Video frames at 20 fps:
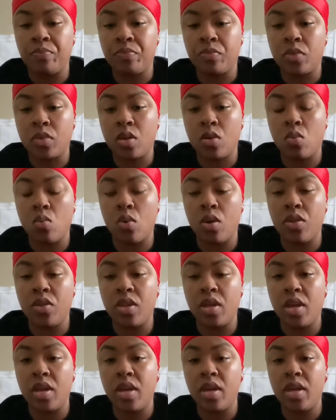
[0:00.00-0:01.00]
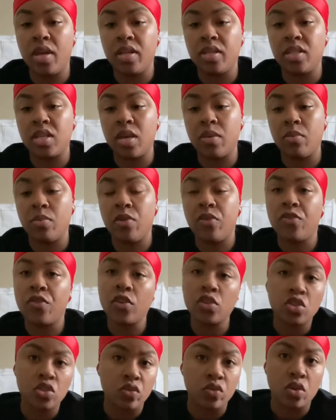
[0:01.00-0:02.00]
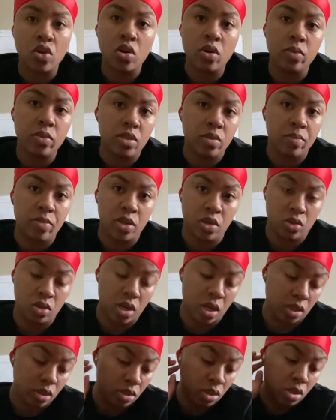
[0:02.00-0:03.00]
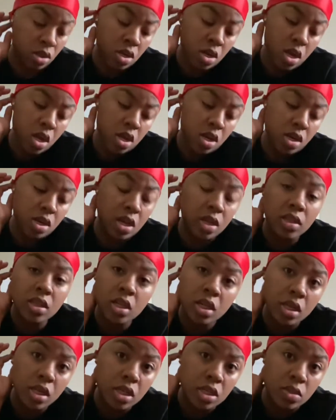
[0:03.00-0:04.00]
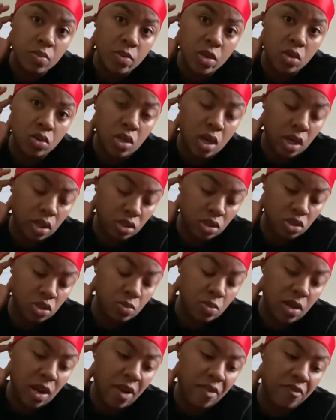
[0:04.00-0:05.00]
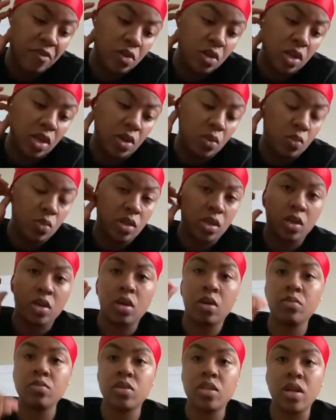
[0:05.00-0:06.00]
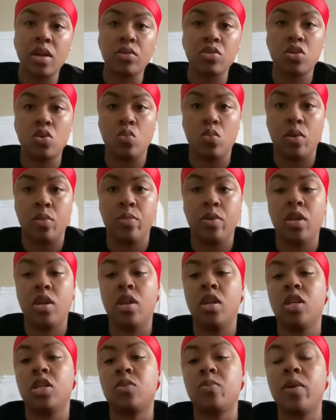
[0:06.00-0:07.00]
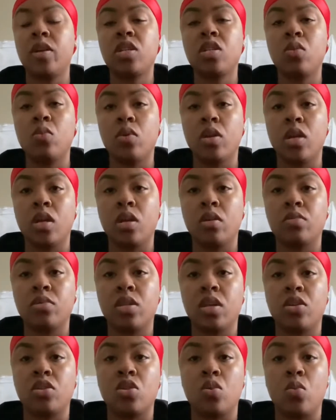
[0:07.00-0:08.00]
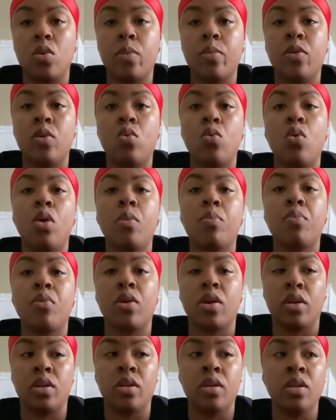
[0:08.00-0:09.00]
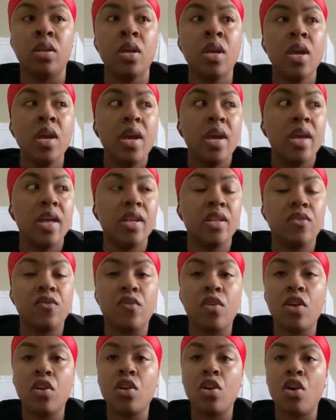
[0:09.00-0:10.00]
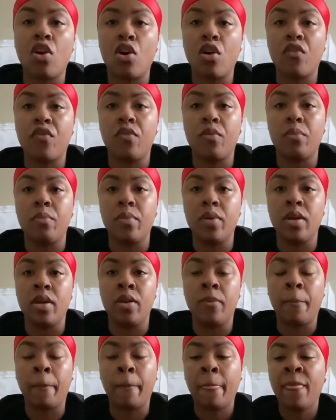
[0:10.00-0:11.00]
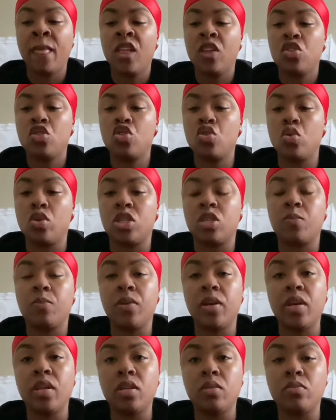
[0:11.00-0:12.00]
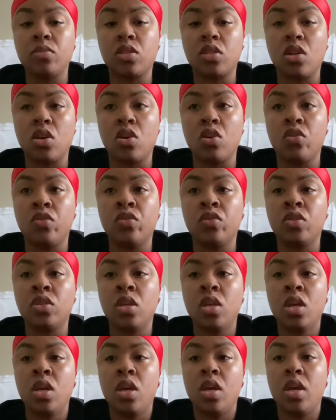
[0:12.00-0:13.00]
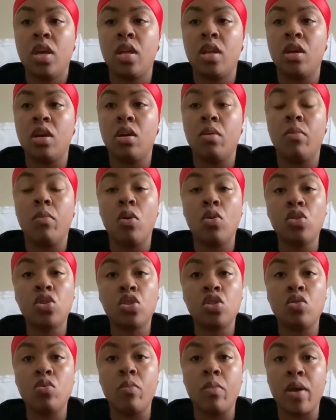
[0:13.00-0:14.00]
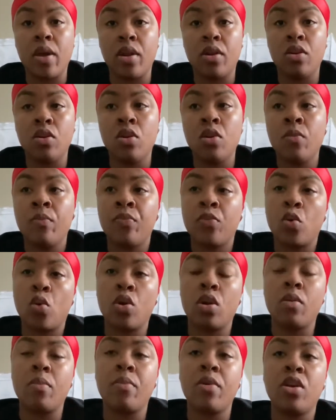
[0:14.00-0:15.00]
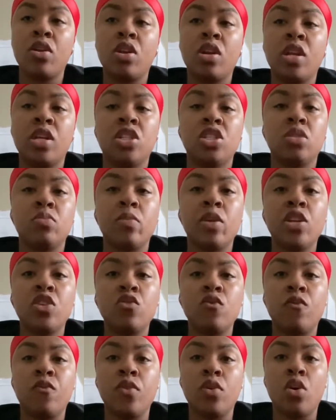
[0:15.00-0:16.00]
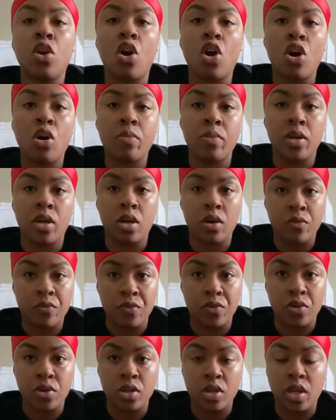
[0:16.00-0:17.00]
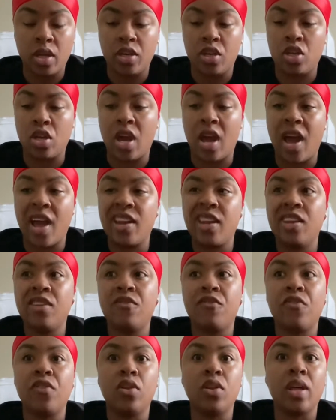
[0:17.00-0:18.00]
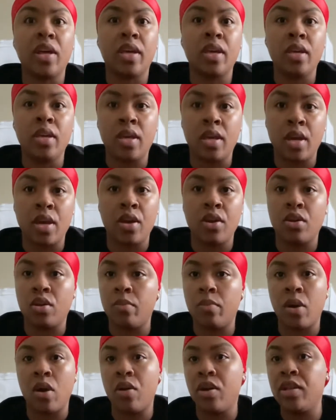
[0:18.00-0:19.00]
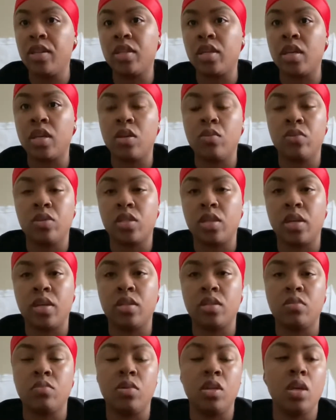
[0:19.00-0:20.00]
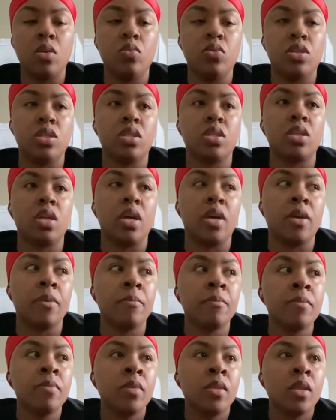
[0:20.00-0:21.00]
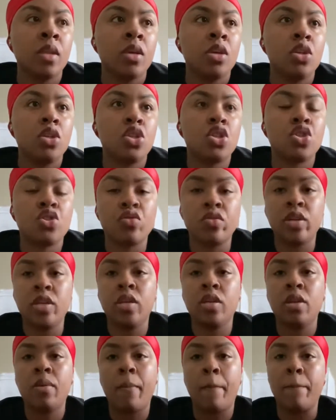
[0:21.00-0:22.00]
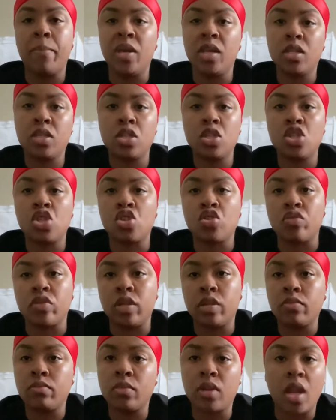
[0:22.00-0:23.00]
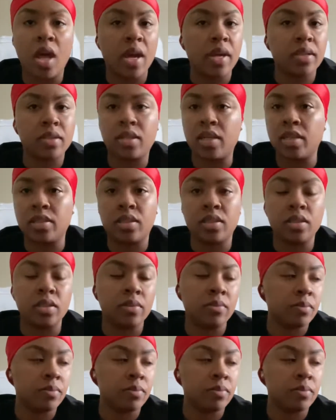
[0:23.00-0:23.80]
when they examined me, first of all, it was a male doctor. Nothing against male doctors, but I feel like when it comes down to women, and especially when it comes down to women who are pregnant, it is very hard for men to explain themselves in an emotional manner or in a manner that just makes you feel calm and comforted. Like, I didn't feel like he cared about anything he was saying to me. It was just like, treat, beat to the street. Like, that's it.